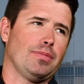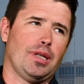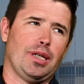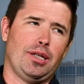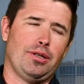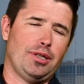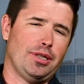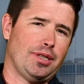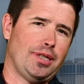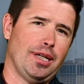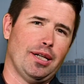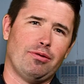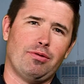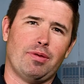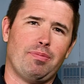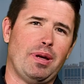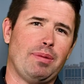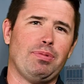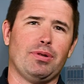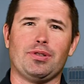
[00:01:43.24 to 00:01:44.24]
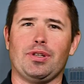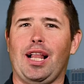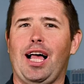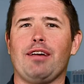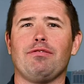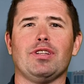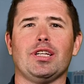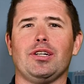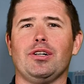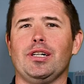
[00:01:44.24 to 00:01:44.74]
You're just dealing with people's
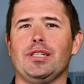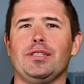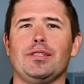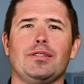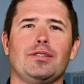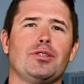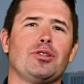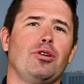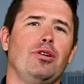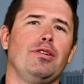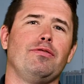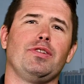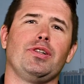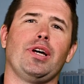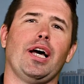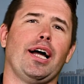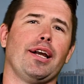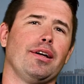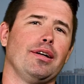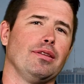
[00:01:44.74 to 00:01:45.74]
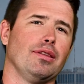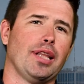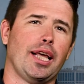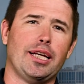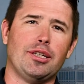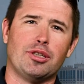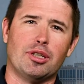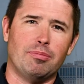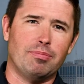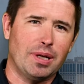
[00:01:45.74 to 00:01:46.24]
livelihood. So if you got to
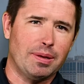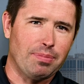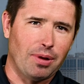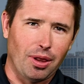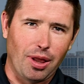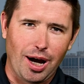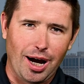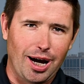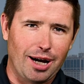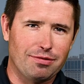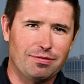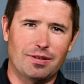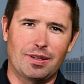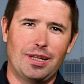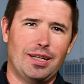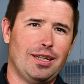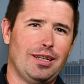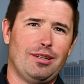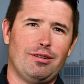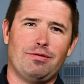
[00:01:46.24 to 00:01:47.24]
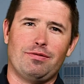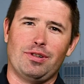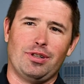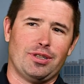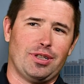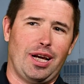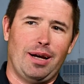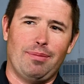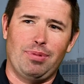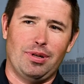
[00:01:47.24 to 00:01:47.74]
lay some people off, for
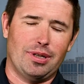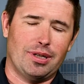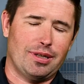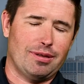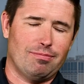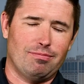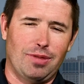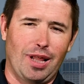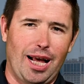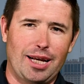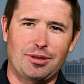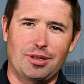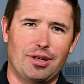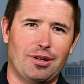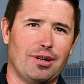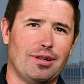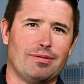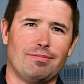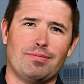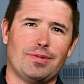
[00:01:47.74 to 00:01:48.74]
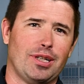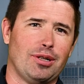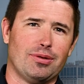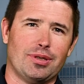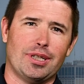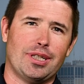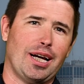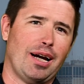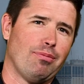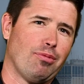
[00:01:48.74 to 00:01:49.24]
example, last year there
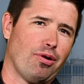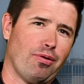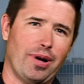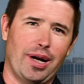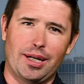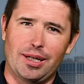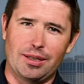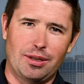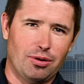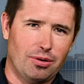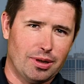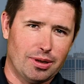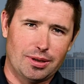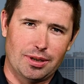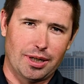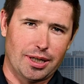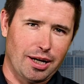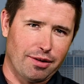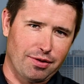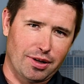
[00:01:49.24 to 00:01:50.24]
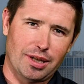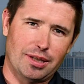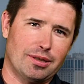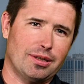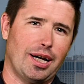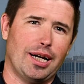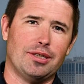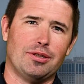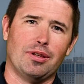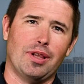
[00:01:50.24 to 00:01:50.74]
was a time where we had to do a significant
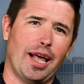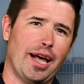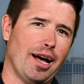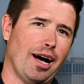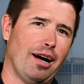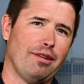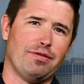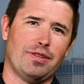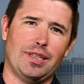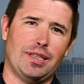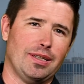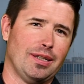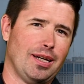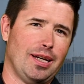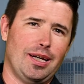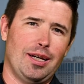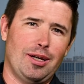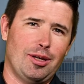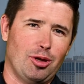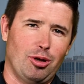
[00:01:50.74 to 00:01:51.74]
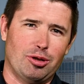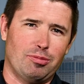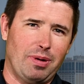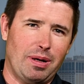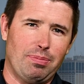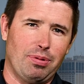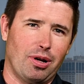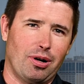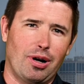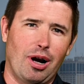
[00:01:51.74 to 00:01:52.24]
size layoff, and those
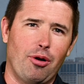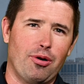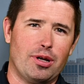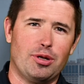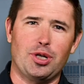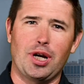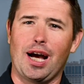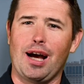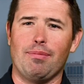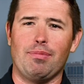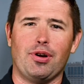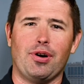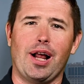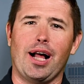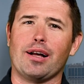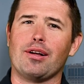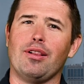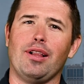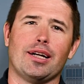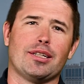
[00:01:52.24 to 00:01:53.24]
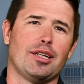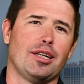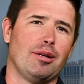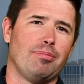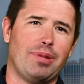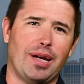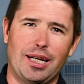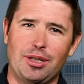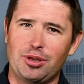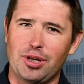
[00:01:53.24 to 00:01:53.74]
people are out of job, they're not collecting a
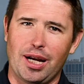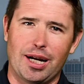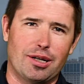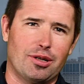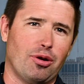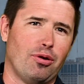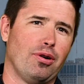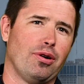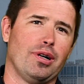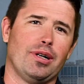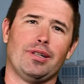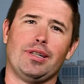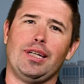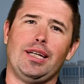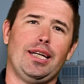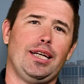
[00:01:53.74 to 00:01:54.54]
paycheck, or